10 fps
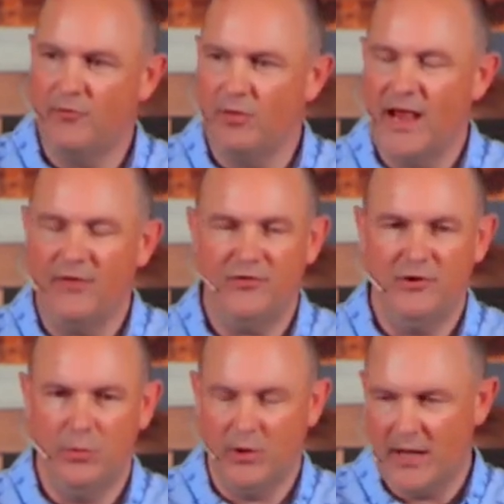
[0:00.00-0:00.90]

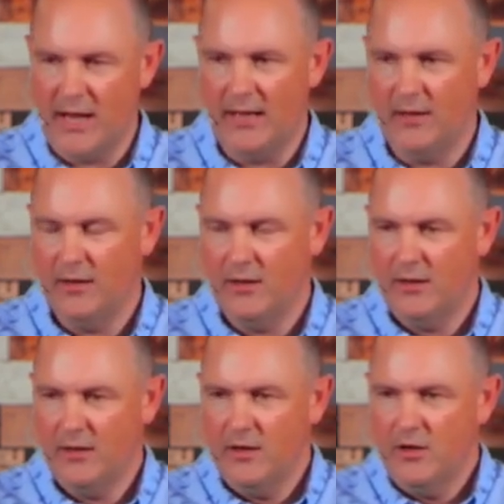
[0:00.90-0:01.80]
everlasting, you are God.
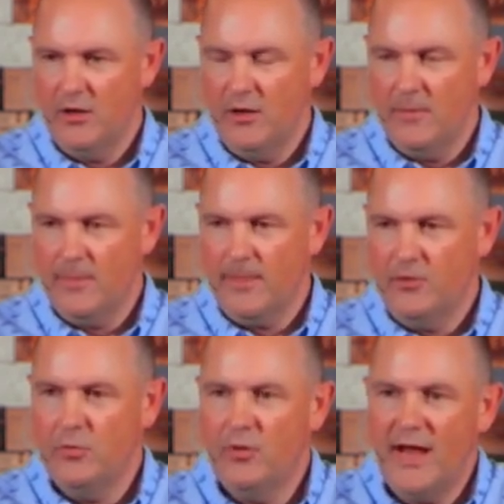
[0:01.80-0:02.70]

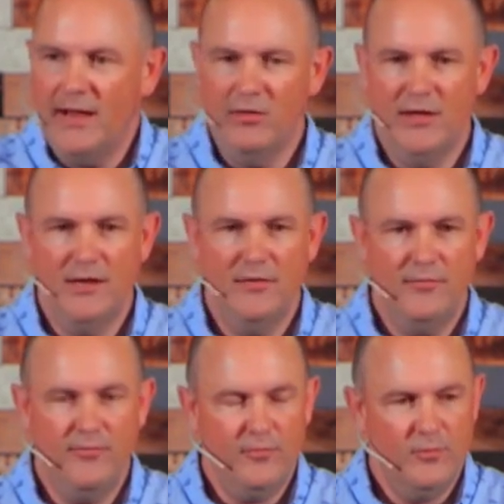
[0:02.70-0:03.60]
You and I
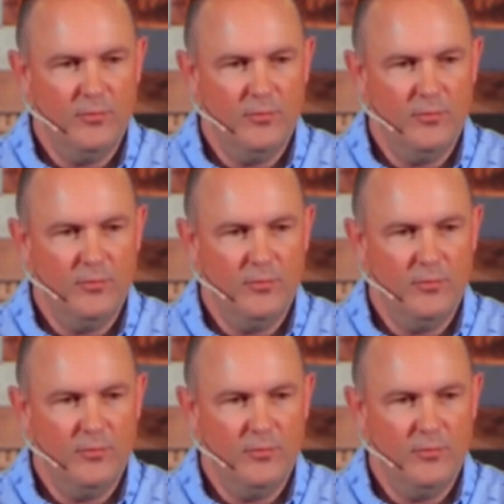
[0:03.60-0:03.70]
live